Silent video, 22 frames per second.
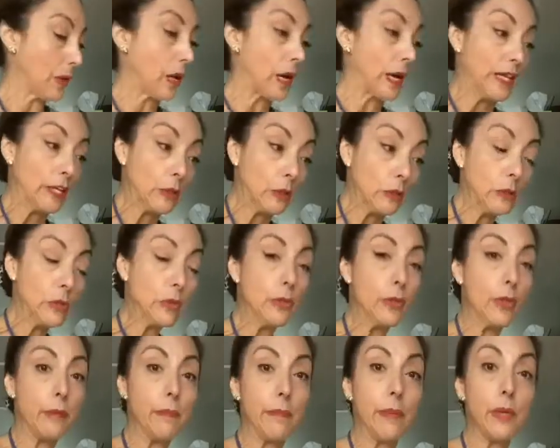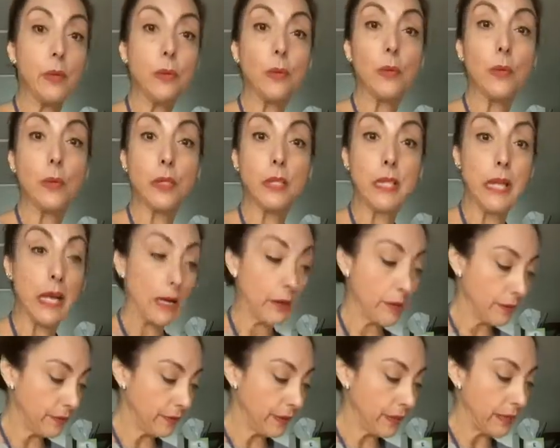And also the milk was out of the